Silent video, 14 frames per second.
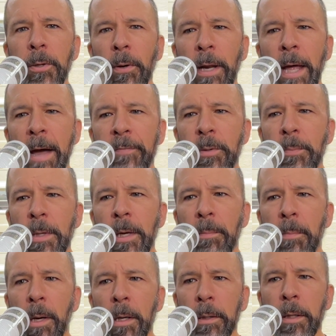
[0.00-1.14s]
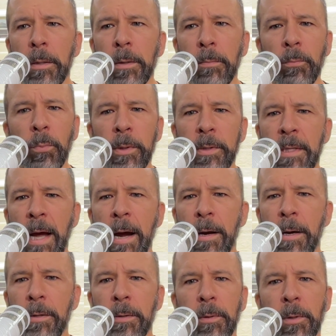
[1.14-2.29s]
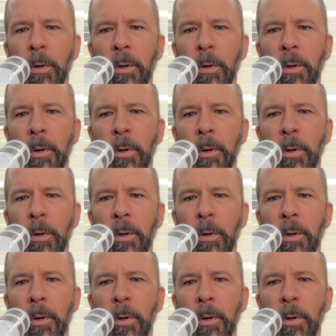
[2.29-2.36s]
have to be a monk and retire and